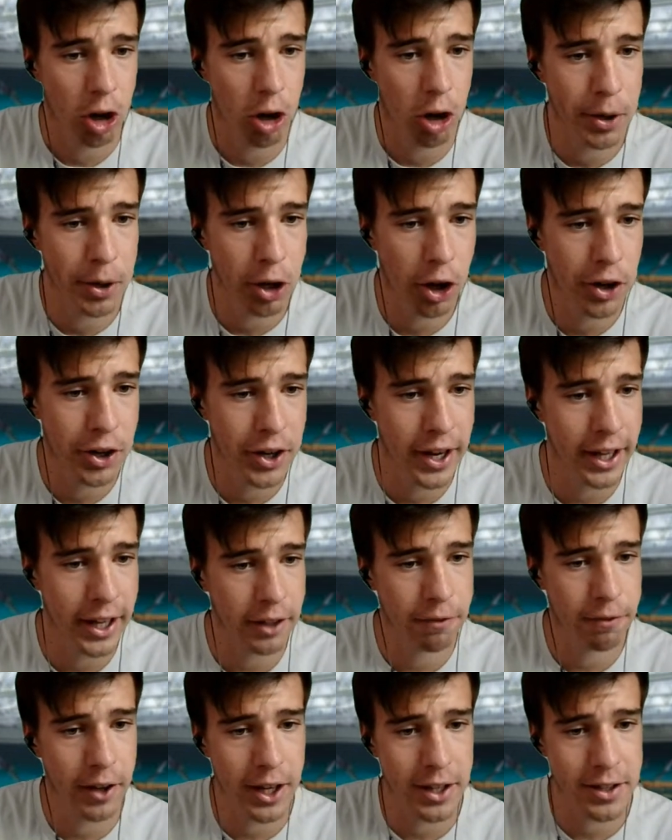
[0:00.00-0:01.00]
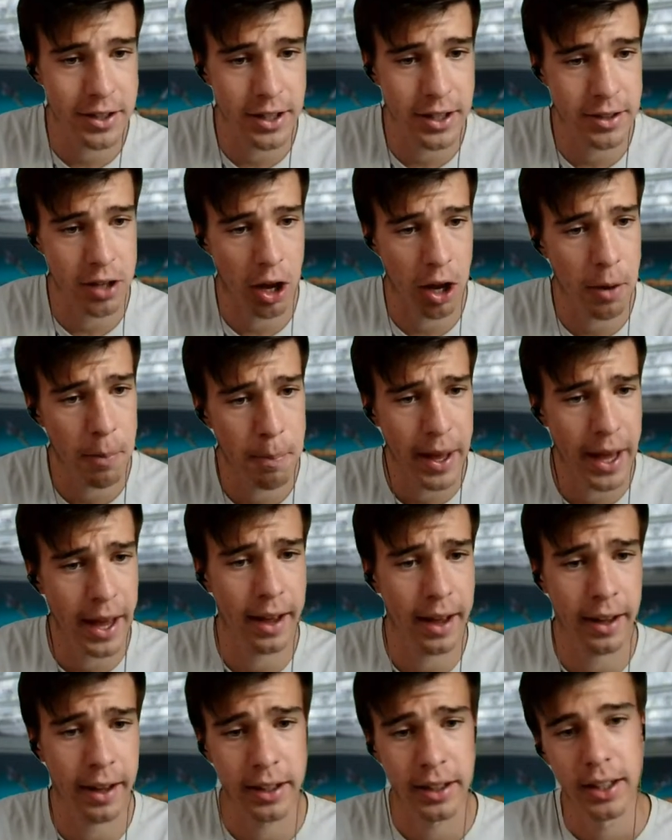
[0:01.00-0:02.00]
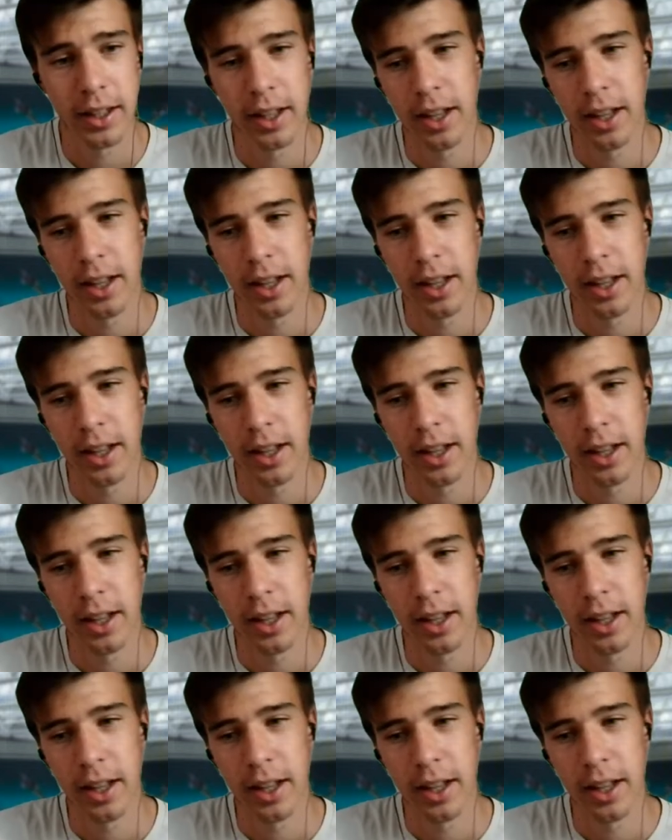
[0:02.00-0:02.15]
Comment on Nick versus Humbert.